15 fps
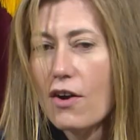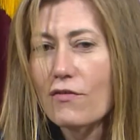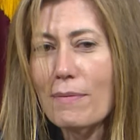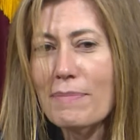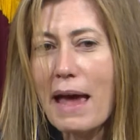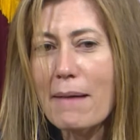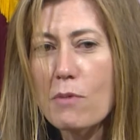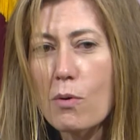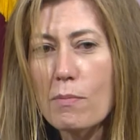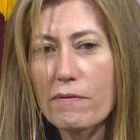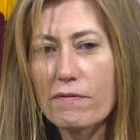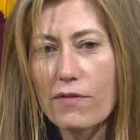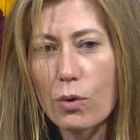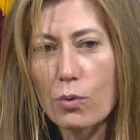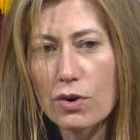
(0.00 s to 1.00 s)
From that
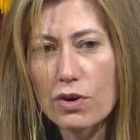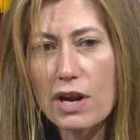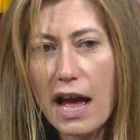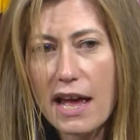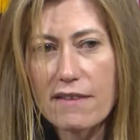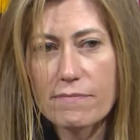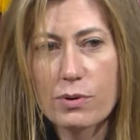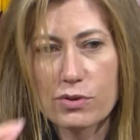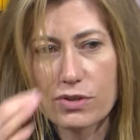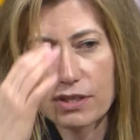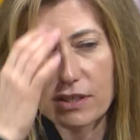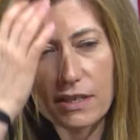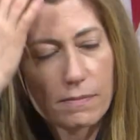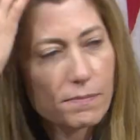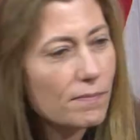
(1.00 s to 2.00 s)
moment forward, I had
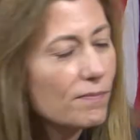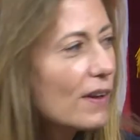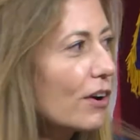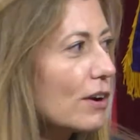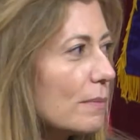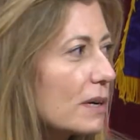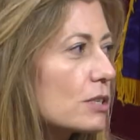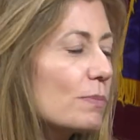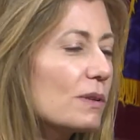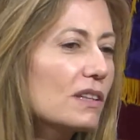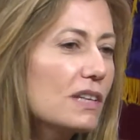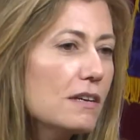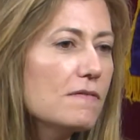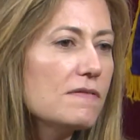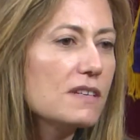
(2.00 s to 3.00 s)
personally very much
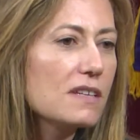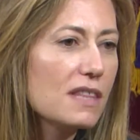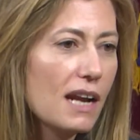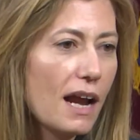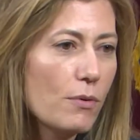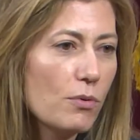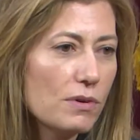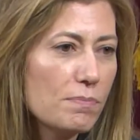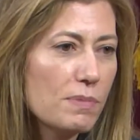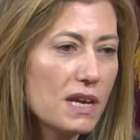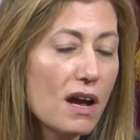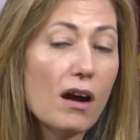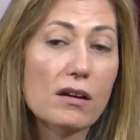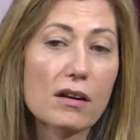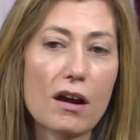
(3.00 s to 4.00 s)
believed that I would
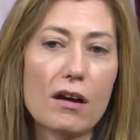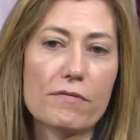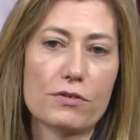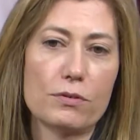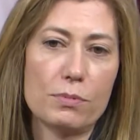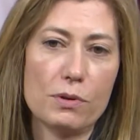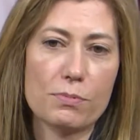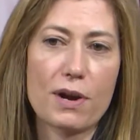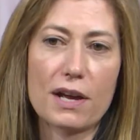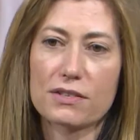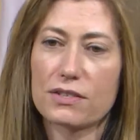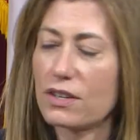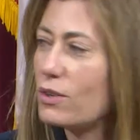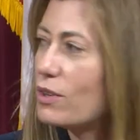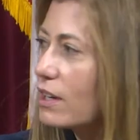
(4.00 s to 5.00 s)
be uncomfortable
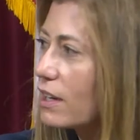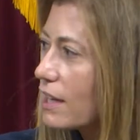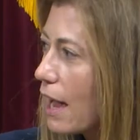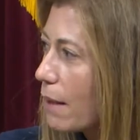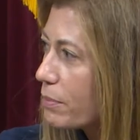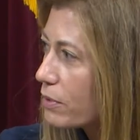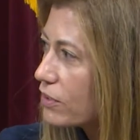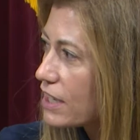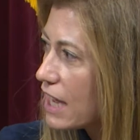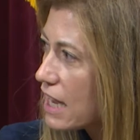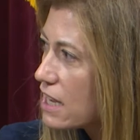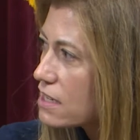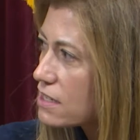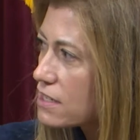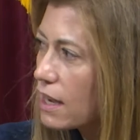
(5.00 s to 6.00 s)
prosecuting a capital
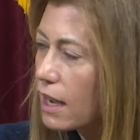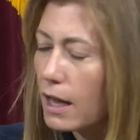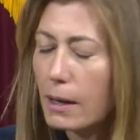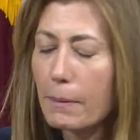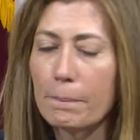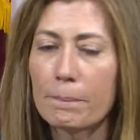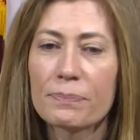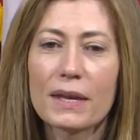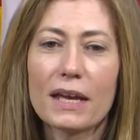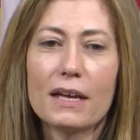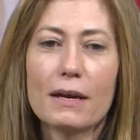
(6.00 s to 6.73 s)
case, um,